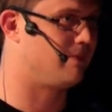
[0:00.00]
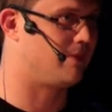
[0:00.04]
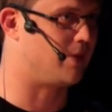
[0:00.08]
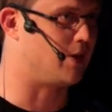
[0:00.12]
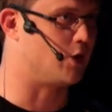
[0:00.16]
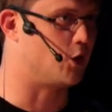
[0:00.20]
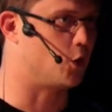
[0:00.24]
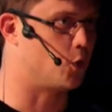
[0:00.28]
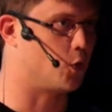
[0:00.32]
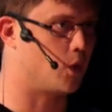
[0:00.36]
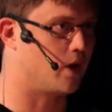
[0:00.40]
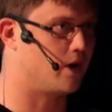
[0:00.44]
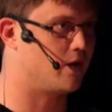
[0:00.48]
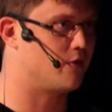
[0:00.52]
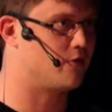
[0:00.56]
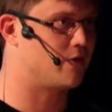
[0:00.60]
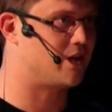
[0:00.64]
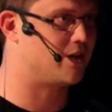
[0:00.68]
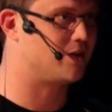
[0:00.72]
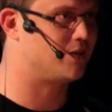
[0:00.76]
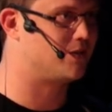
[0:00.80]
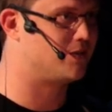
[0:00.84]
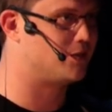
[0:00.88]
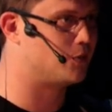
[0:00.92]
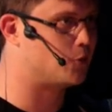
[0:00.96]
You know, what of
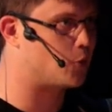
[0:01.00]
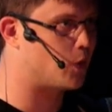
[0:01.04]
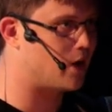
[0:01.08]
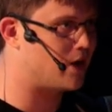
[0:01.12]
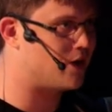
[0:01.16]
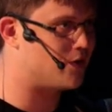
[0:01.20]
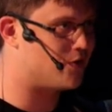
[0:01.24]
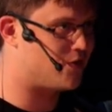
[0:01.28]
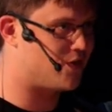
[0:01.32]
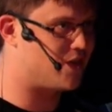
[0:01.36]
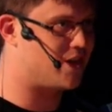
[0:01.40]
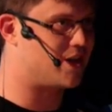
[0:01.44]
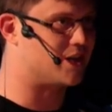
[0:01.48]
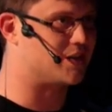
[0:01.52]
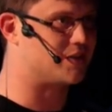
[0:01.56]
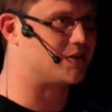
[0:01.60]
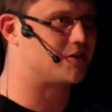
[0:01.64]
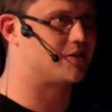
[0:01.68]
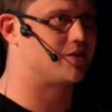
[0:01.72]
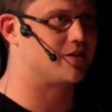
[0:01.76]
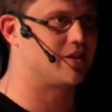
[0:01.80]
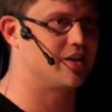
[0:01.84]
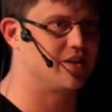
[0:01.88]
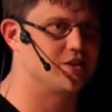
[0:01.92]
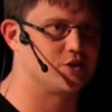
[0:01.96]
it, what of
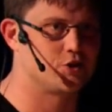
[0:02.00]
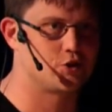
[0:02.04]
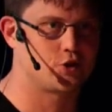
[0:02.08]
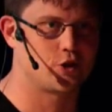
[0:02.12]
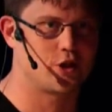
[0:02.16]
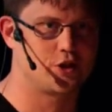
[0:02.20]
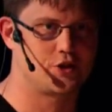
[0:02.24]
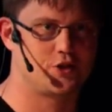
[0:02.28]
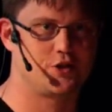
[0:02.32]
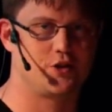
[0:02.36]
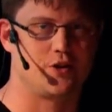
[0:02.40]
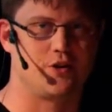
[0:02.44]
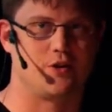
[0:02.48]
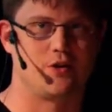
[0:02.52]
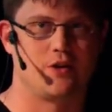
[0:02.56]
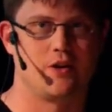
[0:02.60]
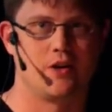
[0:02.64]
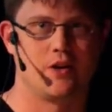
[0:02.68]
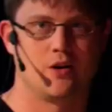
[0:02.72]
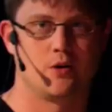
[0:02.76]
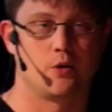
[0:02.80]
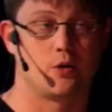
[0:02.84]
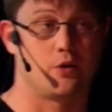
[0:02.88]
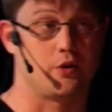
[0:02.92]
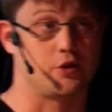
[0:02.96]
this is trusted?
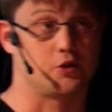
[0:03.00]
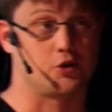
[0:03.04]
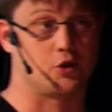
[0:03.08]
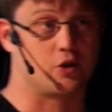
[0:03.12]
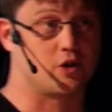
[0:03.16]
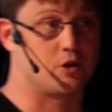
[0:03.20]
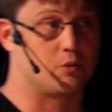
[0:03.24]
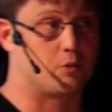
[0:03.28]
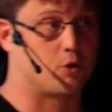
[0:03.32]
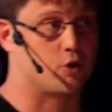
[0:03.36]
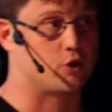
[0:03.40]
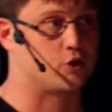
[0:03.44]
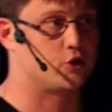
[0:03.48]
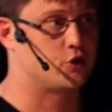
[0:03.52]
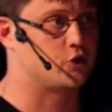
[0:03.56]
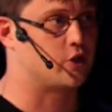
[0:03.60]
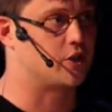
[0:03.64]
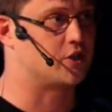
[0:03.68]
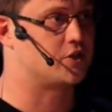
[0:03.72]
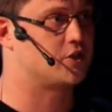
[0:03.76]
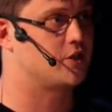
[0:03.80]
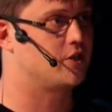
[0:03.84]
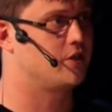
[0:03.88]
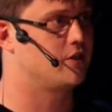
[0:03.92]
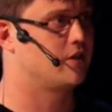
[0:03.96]
Well, the circuit board's
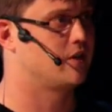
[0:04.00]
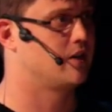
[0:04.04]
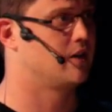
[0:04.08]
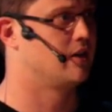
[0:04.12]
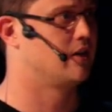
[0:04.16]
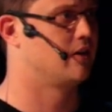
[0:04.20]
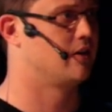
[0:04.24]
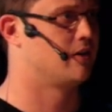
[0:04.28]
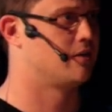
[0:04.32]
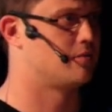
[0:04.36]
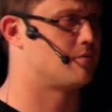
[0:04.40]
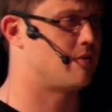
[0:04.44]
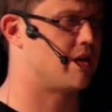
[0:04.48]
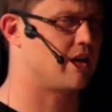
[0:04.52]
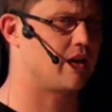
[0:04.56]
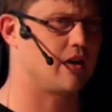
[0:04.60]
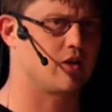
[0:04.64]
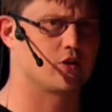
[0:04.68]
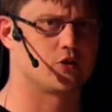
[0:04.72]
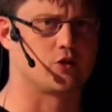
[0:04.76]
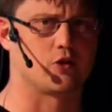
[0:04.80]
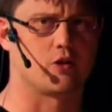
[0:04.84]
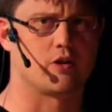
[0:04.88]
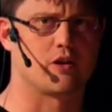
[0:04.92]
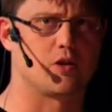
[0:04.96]
trusted.
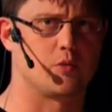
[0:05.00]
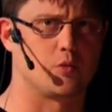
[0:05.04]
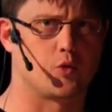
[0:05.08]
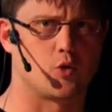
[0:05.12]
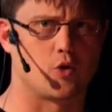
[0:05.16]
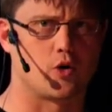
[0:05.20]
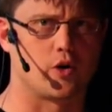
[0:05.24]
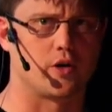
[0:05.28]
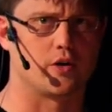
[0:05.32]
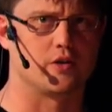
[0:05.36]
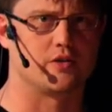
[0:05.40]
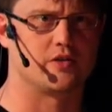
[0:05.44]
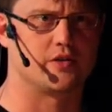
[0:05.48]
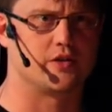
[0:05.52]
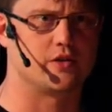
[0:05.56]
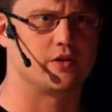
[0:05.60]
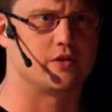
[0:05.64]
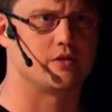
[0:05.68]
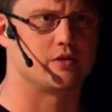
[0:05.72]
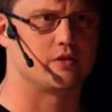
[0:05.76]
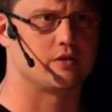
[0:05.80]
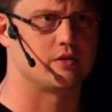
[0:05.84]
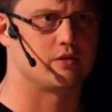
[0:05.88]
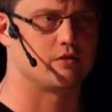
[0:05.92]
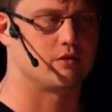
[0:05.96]
Making circuit boards
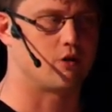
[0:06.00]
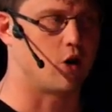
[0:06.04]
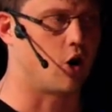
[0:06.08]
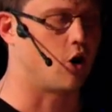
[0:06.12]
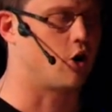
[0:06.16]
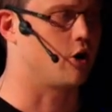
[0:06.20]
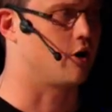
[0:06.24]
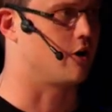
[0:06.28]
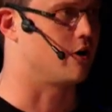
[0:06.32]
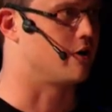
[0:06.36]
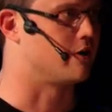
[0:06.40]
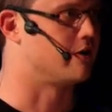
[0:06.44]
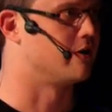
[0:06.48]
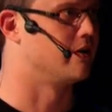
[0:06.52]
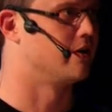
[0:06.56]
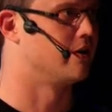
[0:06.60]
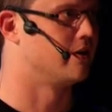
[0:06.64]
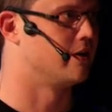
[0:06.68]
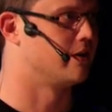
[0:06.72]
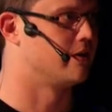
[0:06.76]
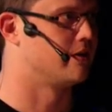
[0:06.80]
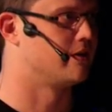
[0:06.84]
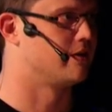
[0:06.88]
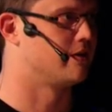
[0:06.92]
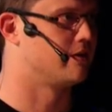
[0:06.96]
is hard.
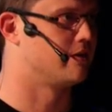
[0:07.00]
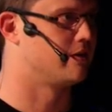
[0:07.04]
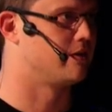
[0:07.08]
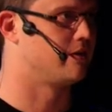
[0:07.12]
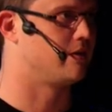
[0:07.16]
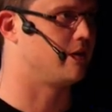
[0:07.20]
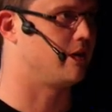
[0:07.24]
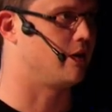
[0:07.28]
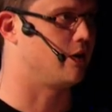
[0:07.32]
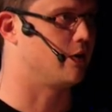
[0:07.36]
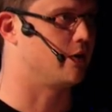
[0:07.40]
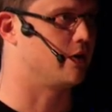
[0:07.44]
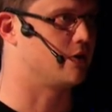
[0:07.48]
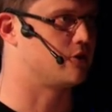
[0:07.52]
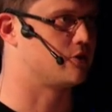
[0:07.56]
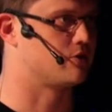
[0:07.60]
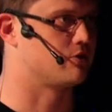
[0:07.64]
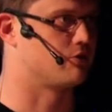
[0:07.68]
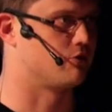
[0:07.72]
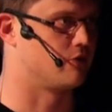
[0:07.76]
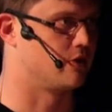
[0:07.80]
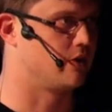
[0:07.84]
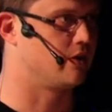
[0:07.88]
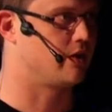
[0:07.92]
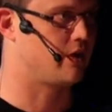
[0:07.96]
You know,
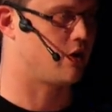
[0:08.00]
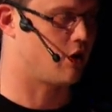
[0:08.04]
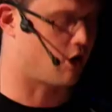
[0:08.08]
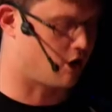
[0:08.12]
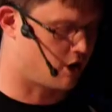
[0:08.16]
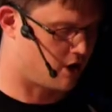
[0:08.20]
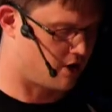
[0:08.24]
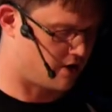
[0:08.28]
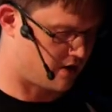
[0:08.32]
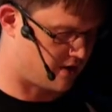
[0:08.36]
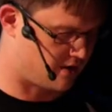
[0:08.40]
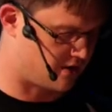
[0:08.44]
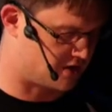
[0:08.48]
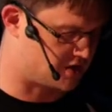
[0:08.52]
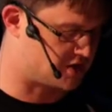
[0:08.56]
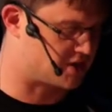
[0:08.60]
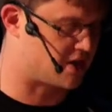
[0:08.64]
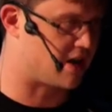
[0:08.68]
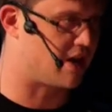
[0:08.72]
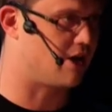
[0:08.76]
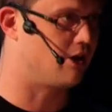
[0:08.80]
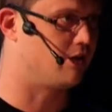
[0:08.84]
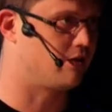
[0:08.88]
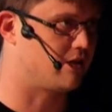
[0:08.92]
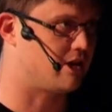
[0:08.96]
it's really hard at the
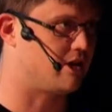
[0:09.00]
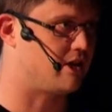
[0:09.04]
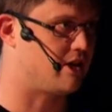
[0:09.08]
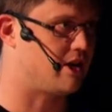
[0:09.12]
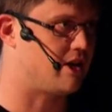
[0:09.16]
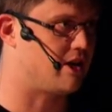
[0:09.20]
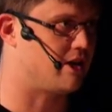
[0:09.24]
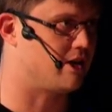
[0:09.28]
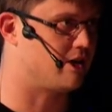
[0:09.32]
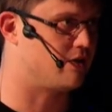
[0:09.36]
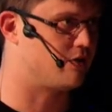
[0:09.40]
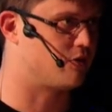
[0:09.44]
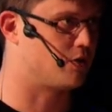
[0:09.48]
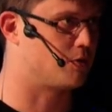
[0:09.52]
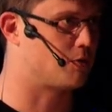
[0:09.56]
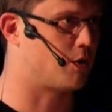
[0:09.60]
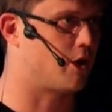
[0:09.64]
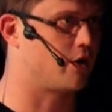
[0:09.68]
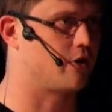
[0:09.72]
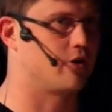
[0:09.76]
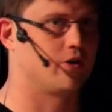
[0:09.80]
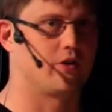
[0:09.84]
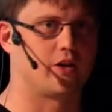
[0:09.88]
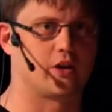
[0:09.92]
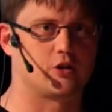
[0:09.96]
scale you need for
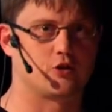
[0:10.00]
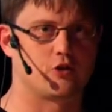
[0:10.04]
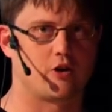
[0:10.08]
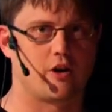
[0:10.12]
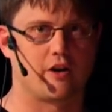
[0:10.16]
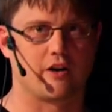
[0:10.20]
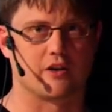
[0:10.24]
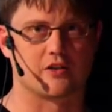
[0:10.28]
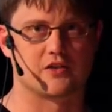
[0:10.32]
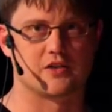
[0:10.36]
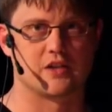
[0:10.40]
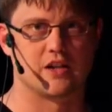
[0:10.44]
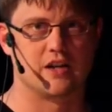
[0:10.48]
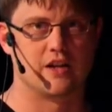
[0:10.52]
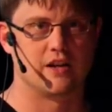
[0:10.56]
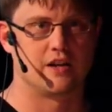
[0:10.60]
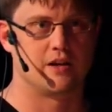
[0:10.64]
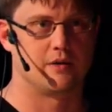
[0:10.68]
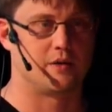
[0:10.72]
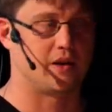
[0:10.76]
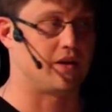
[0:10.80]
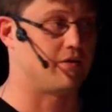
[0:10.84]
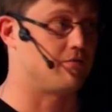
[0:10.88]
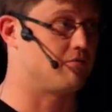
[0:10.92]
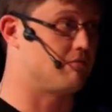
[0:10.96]
modern electronics.
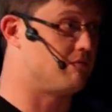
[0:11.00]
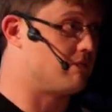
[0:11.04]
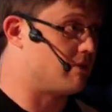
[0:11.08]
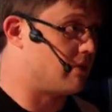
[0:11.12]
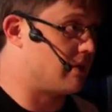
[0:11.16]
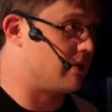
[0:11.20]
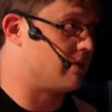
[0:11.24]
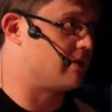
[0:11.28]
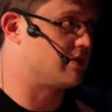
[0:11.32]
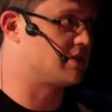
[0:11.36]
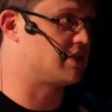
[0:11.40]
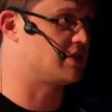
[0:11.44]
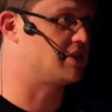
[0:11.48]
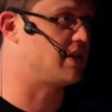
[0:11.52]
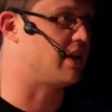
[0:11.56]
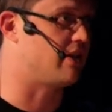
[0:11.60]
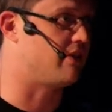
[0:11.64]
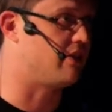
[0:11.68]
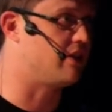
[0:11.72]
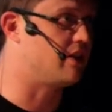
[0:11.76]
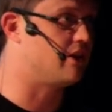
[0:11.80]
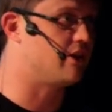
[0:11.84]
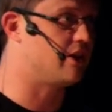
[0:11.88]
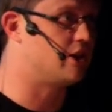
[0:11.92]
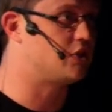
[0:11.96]
I mean, as I
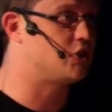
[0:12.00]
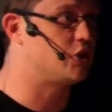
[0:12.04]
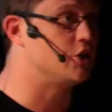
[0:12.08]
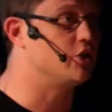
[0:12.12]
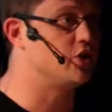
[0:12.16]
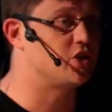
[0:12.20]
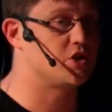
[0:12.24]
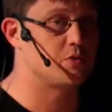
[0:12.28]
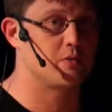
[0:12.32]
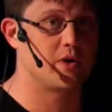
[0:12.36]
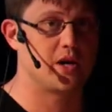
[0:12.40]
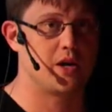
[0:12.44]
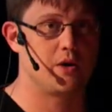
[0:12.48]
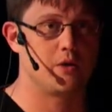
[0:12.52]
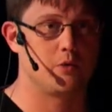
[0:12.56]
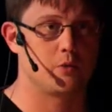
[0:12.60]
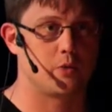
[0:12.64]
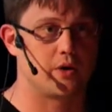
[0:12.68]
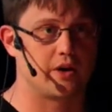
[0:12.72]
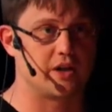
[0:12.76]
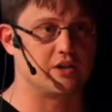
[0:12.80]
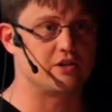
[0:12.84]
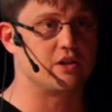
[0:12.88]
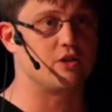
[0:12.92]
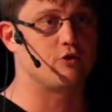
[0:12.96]
say, th this used to be
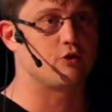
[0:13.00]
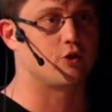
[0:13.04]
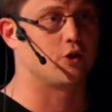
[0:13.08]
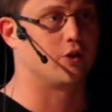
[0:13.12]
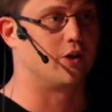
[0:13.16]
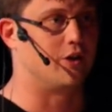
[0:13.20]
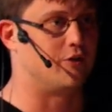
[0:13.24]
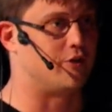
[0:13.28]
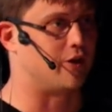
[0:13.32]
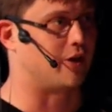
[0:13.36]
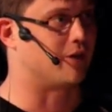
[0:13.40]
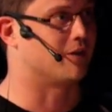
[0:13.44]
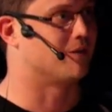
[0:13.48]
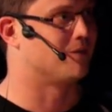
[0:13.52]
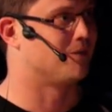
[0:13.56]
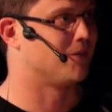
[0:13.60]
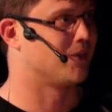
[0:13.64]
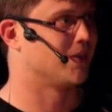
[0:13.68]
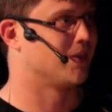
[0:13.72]
what I did for a living.